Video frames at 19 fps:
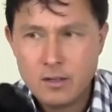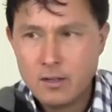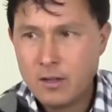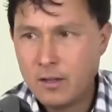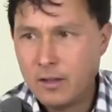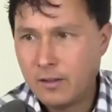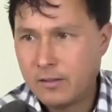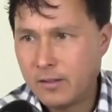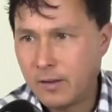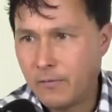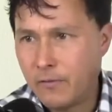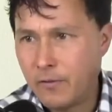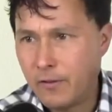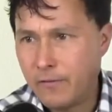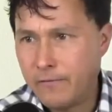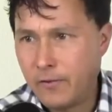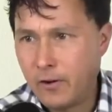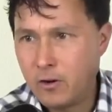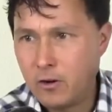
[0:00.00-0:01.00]
except for
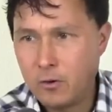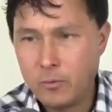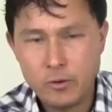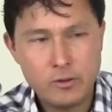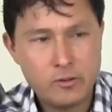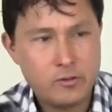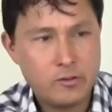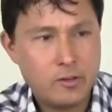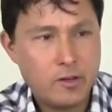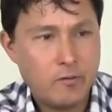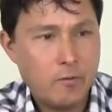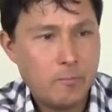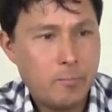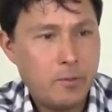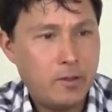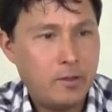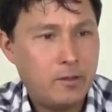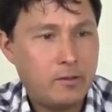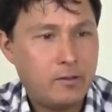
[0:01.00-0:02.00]
the funnel, which is a
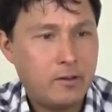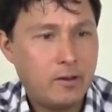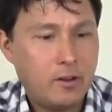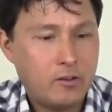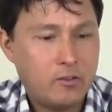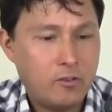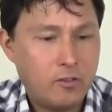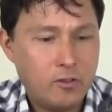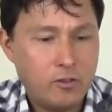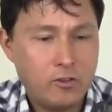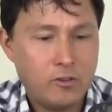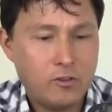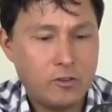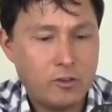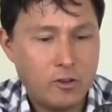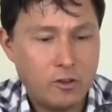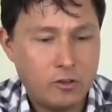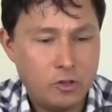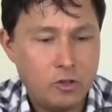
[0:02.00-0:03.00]
different piece, and actually this
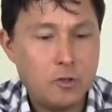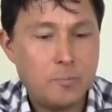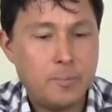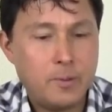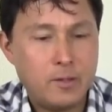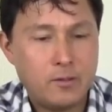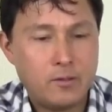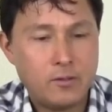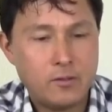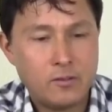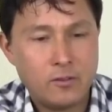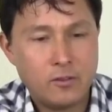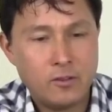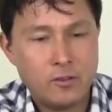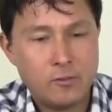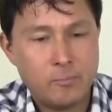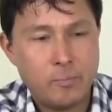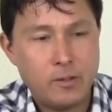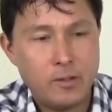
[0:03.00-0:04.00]
is two pieces,
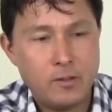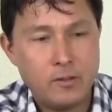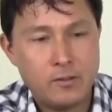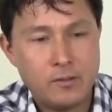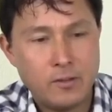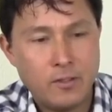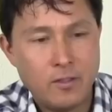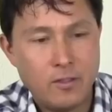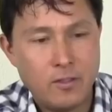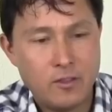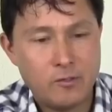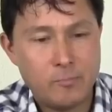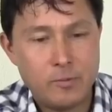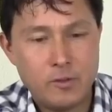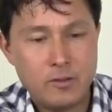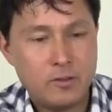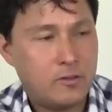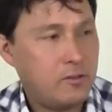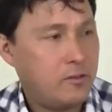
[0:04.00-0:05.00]
this piece and then this
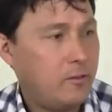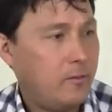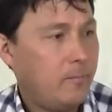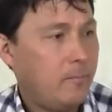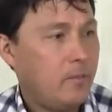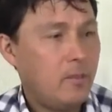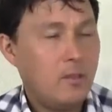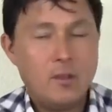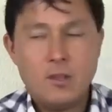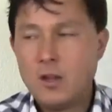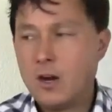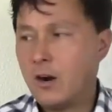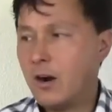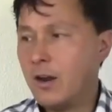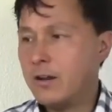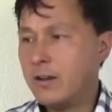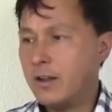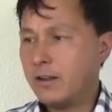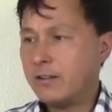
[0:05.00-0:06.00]
piece.
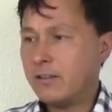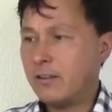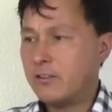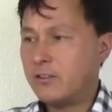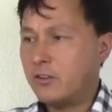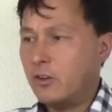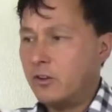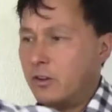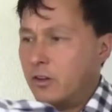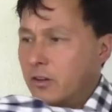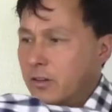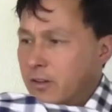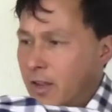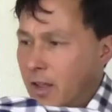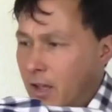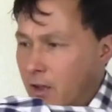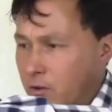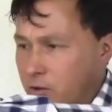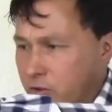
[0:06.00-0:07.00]
Alright, next let's get
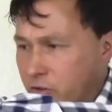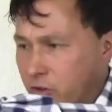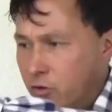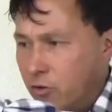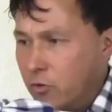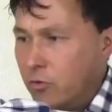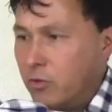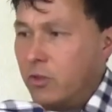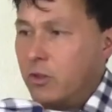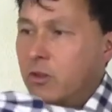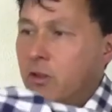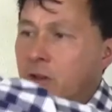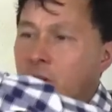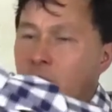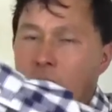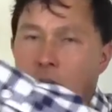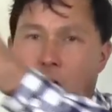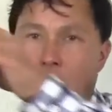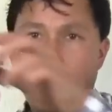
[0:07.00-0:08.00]
down to
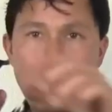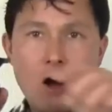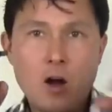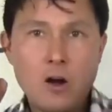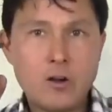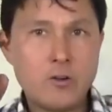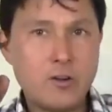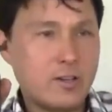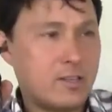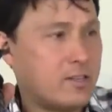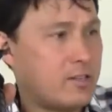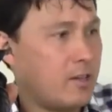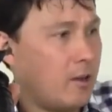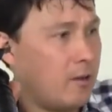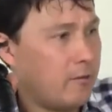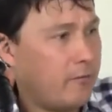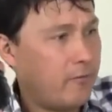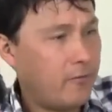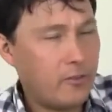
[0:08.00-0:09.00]
the auger
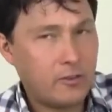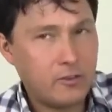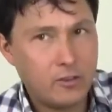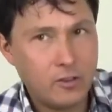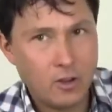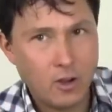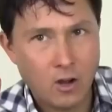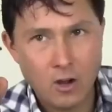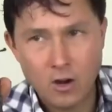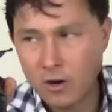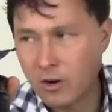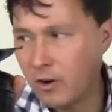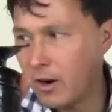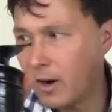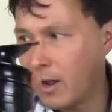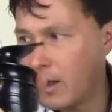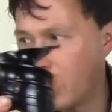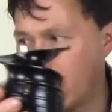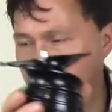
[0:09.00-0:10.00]
itself. This is the
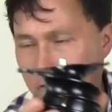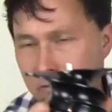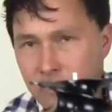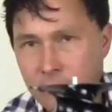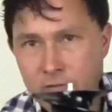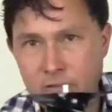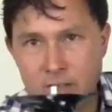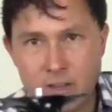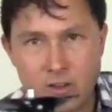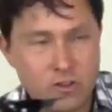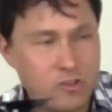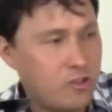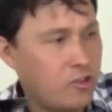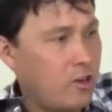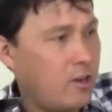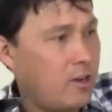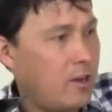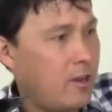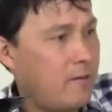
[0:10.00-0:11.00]
auger out of the
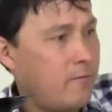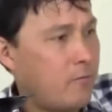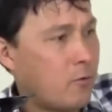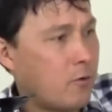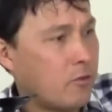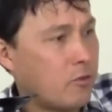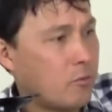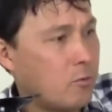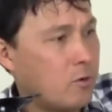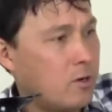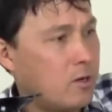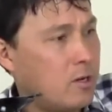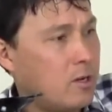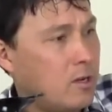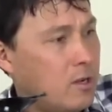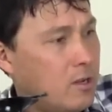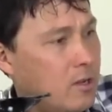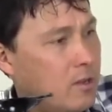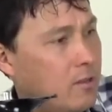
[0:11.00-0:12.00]

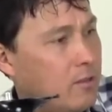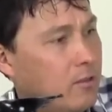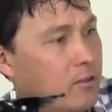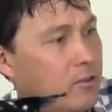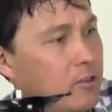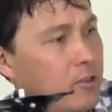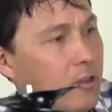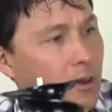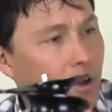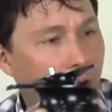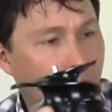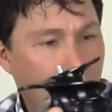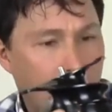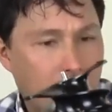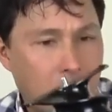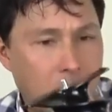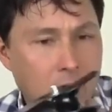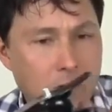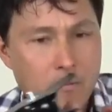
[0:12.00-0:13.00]
VSJ843. This is the
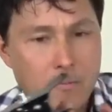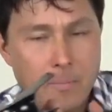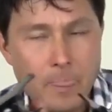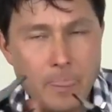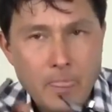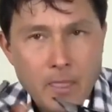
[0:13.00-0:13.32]
auger